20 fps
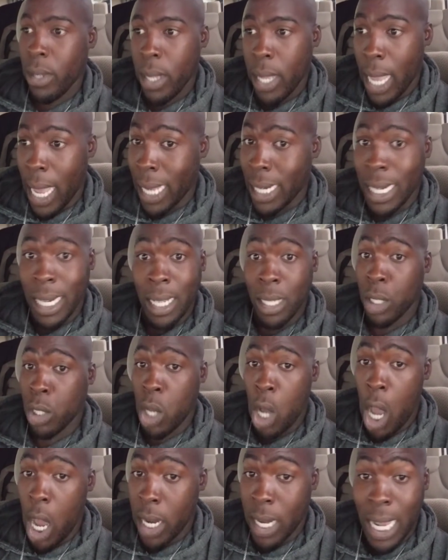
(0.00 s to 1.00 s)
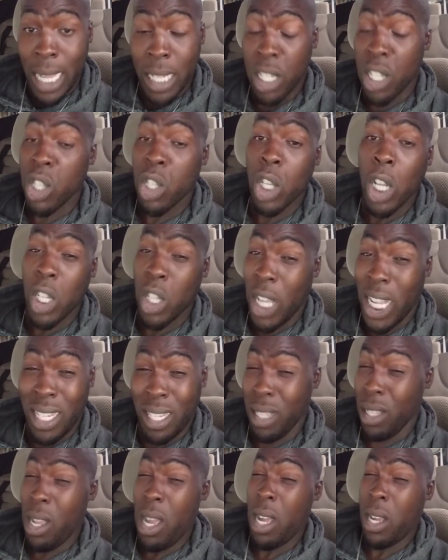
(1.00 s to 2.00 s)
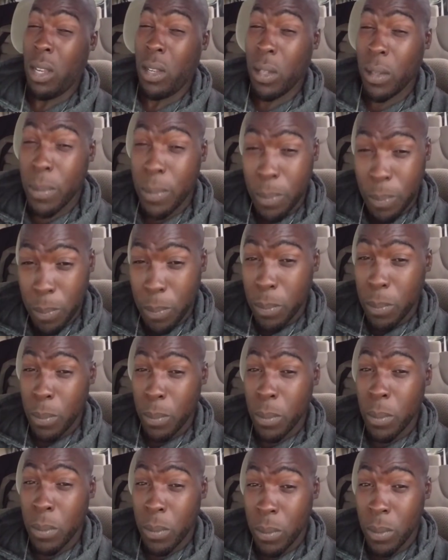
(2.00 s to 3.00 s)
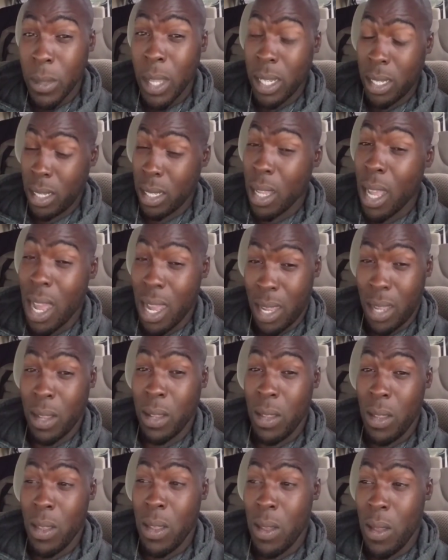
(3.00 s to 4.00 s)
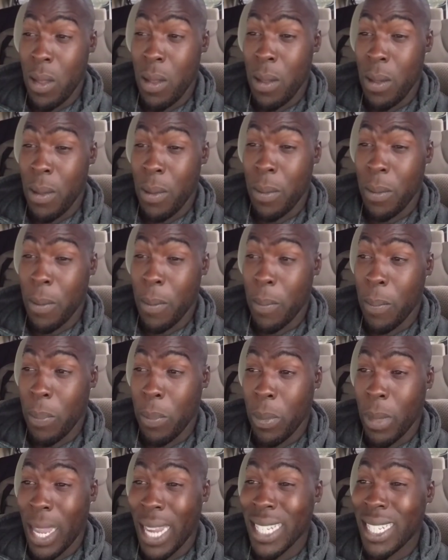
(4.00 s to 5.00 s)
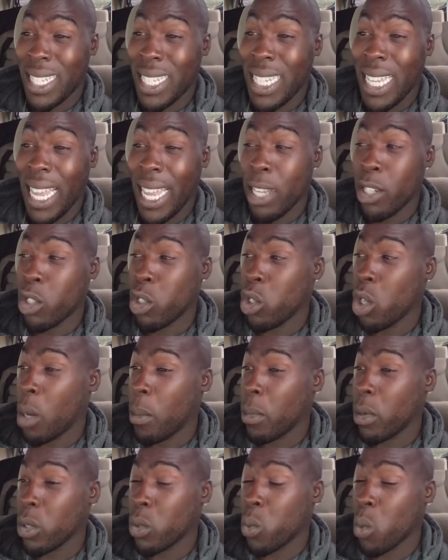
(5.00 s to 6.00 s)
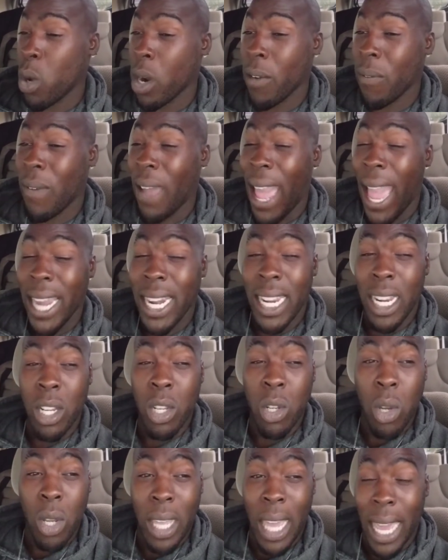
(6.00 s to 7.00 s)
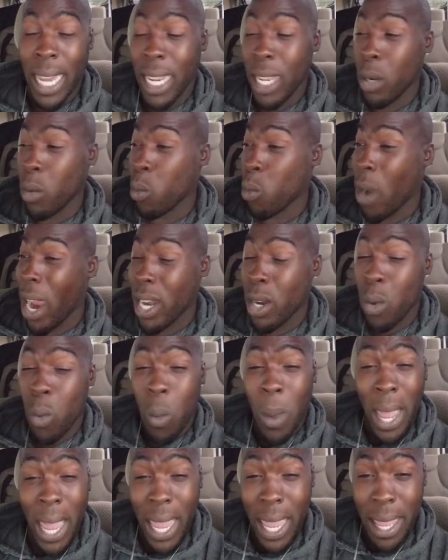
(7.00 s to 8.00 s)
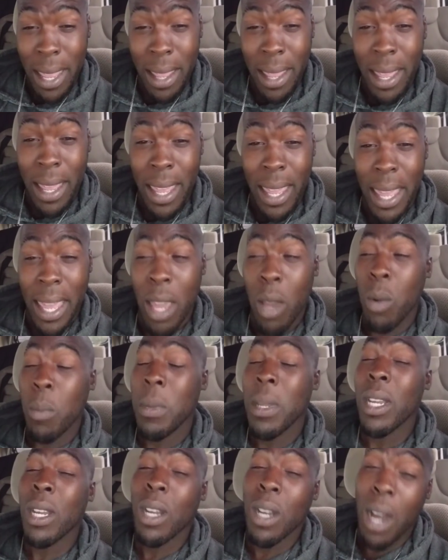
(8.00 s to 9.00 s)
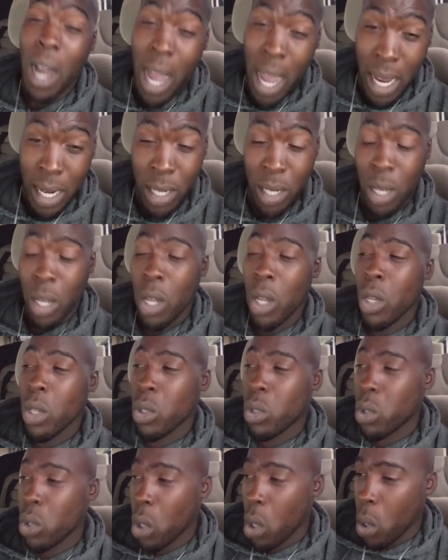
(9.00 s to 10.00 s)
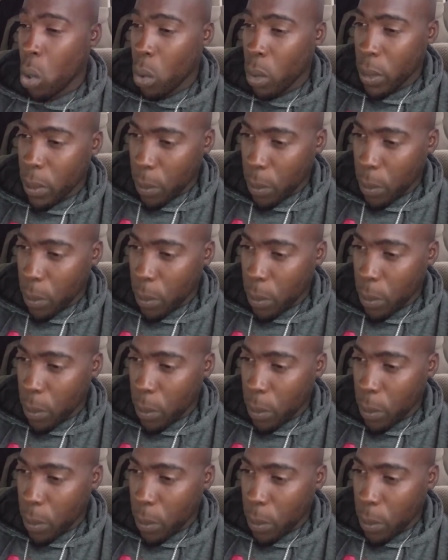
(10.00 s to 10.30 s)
and then it's gone, that's luck. That's luck. I seen angel numbers where if I didn't look at it right away, it would be gone. So